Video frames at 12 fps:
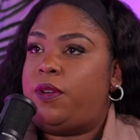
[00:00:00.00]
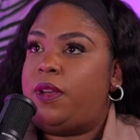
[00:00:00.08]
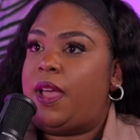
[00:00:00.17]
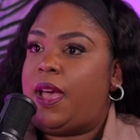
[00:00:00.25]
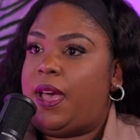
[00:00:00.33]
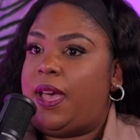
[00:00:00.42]
or
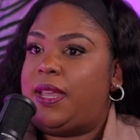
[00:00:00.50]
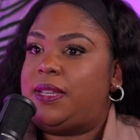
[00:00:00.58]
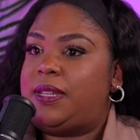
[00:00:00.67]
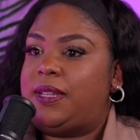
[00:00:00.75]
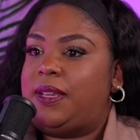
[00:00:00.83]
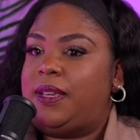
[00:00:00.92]

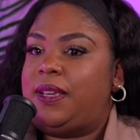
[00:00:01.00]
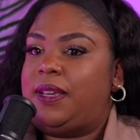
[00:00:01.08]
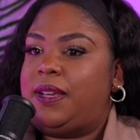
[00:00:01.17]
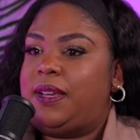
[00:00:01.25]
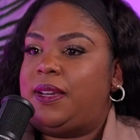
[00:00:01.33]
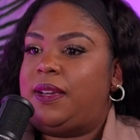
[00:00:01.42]
not
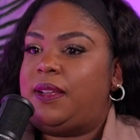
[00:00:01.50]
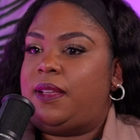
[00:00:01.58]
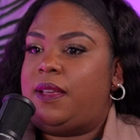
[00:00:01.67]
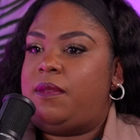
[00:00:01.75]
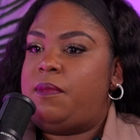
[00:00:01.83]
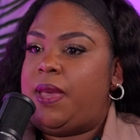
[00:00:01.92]

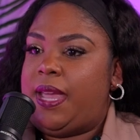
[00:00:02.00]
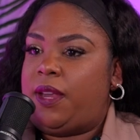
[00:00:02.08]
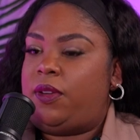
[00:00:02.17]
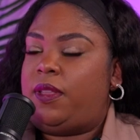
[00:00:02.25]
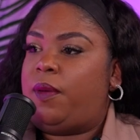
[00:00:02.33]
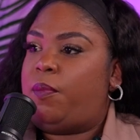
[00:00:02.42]
a man
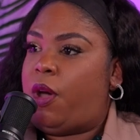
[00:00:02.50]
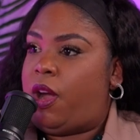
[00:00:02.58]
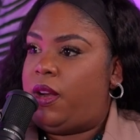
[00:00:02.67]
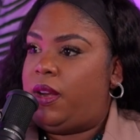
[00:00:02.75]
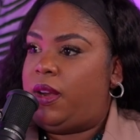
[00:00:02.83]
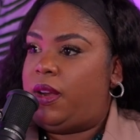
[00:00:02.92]
or their
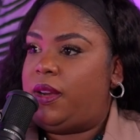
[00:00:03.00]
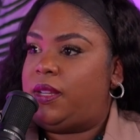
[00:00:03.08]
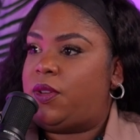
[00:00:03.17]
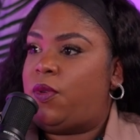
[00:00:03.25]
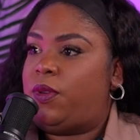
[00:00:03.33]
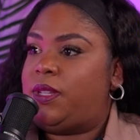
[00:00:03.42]
partner
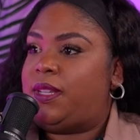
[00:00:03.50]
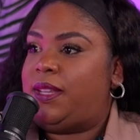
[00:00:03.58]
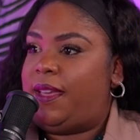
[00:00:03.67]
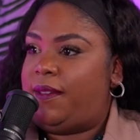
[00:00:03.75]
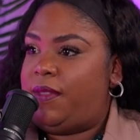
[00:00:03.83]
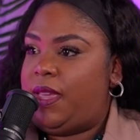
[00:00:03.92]
is going to
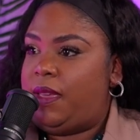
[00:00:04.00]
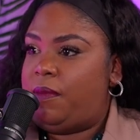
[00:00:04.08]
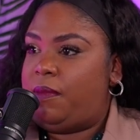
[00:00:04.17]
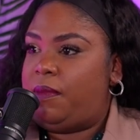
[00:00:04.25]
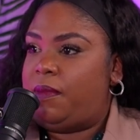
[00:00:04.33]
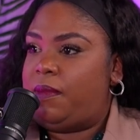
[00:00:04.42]
love
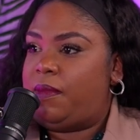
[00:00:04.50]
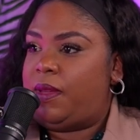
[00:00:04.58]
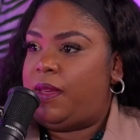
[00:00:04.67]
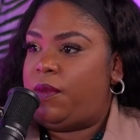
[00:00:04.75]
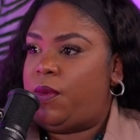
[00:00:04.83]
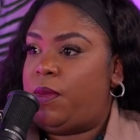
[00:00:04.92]
them
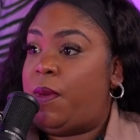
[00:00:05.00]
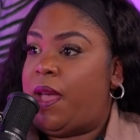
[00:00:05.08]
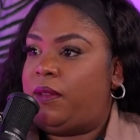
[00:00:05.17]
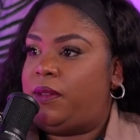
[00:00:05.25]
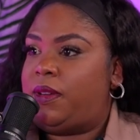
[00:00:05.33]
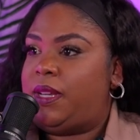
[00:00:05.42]
with
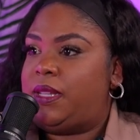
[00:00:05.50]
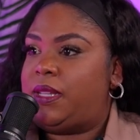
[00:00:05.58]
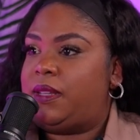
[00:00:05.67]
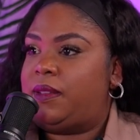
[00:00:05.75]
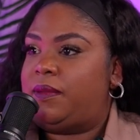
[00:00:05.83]
boundaries.